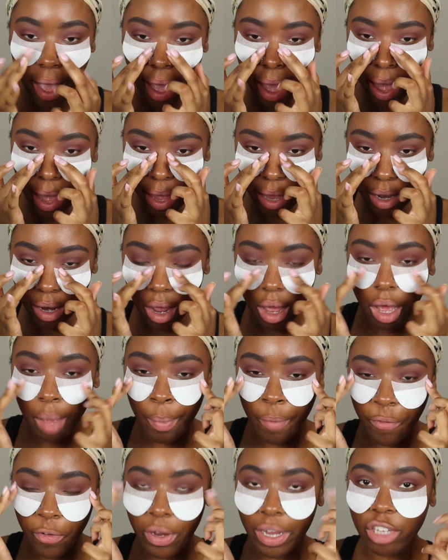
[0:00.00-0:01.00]
And
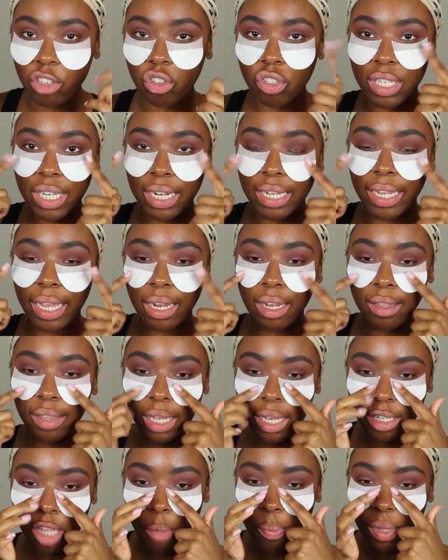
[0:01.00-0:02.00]
If you're interested in getting
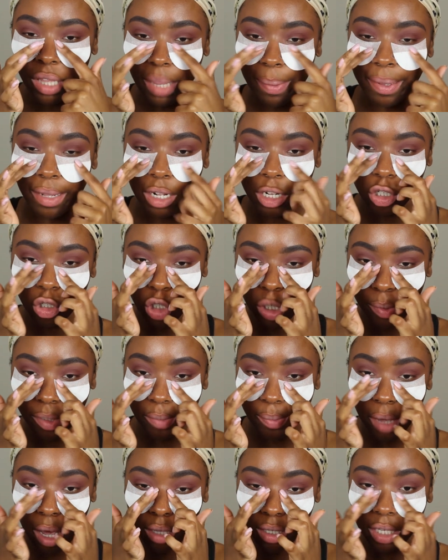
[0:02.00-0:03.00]
these, I'll put them in the
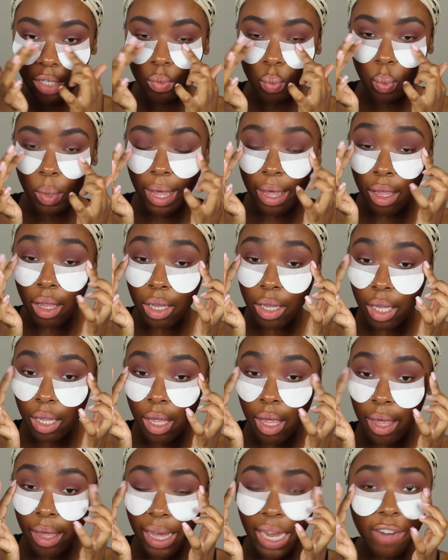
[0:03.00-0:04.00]
description box as well.
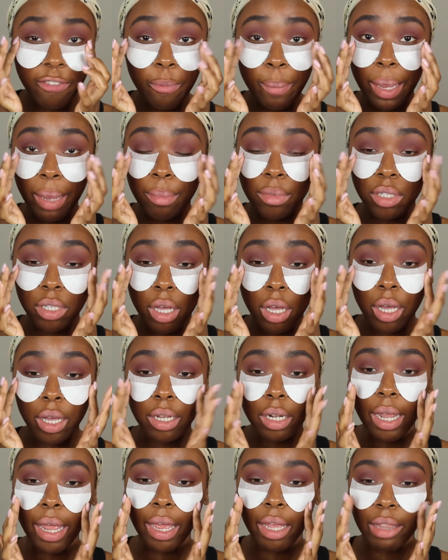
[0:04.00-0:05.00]
Got it from
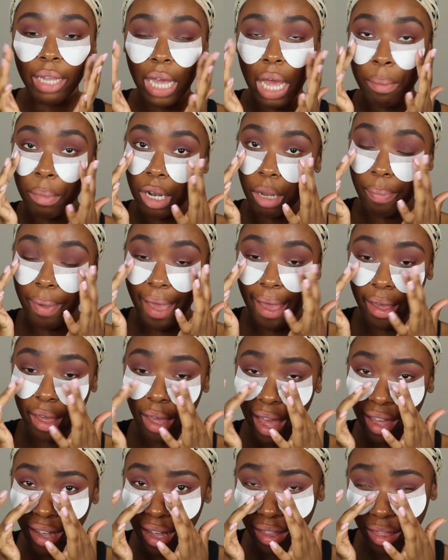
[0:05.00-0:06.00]
Amazon and they come in a pack.
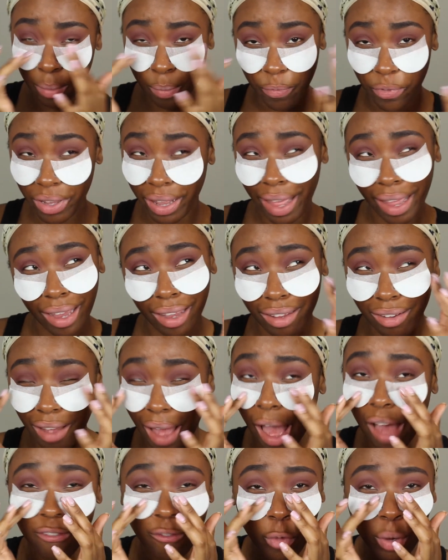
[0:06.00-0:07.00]
I got them for like
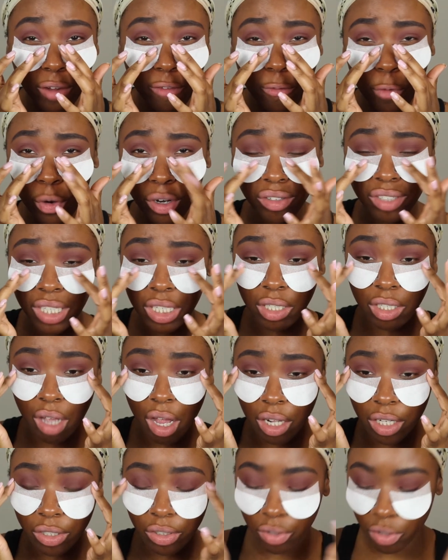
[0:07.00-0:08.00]
$4 or
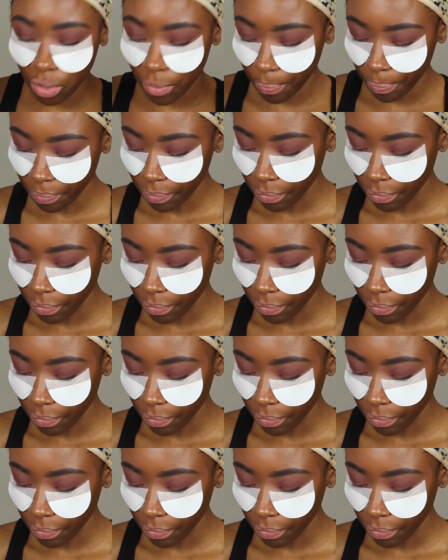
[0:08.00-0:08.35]
$6.